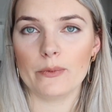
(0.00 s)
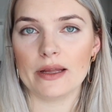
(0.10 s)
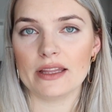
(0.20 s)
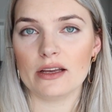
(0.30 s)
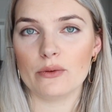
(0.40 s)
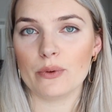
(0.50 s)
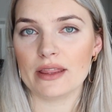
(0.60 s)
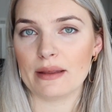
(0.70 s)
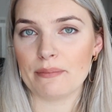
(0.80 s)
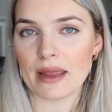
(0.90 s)

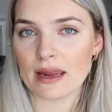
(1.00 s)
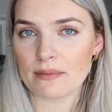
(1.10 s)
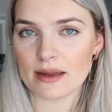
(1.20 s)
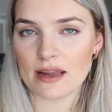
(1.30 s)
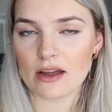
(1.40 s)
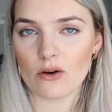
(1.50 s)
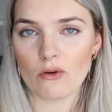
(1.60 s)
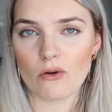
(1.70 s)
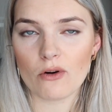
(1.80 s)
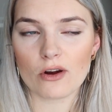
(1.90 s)
with the baby
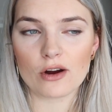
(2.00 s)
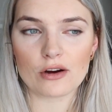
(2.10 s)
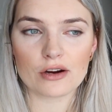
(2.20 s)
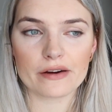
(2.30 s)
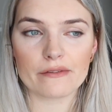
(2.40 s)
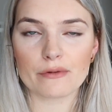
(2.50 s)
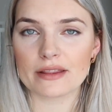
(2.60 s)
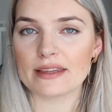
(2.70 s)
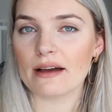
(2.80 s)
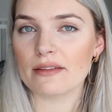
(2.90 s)
or
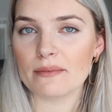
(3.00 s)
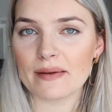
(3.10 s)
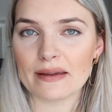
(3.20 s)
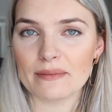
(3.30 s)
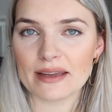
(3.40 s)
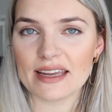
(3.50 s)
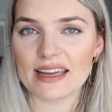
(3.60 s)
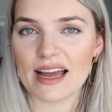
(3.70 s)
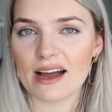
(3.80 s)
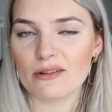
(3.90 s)
without the
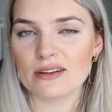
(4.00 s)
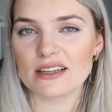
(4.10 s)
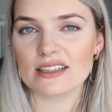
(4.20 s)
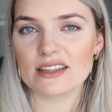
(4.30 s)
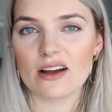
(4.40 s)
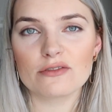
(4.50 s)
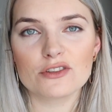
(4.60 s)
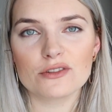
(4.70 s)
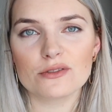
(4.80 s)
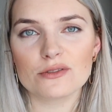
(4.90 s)
baby, I will love
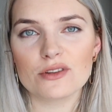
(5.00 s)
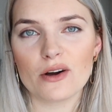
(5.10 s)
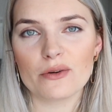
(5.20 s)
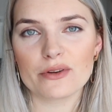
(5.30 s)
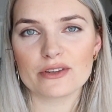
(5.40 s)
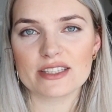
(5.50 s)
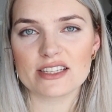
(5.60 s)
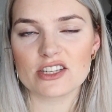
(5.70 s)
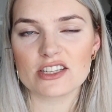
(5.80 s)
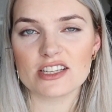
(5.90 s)
to know your
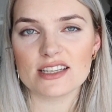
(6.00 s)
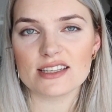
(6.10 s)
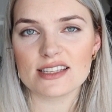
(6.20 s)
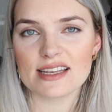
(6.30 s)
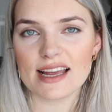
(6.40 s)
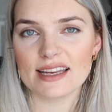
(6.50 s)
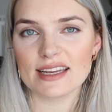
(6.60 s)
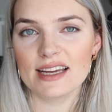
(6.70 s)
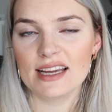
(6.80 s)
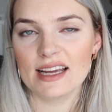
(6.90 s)
suggestions,
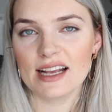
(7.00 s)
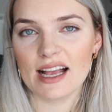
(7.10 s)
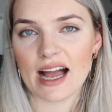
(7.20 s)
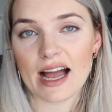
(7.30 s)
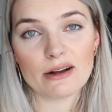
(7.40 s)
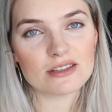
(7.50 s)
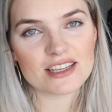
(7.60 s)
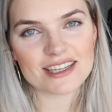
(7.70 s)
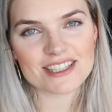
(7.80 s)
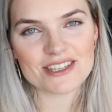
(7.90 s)
and I'll
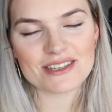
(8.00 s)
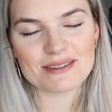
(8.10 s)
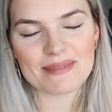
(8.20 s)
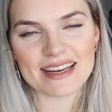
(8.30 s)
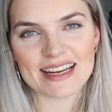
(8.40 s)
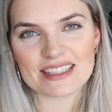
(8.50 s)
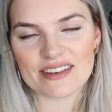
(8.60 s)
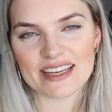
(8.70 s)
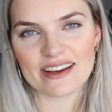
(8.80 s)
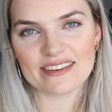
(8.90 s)
talk to you in my next
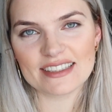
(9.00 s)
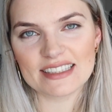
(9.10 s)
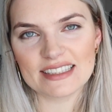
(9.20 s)
video.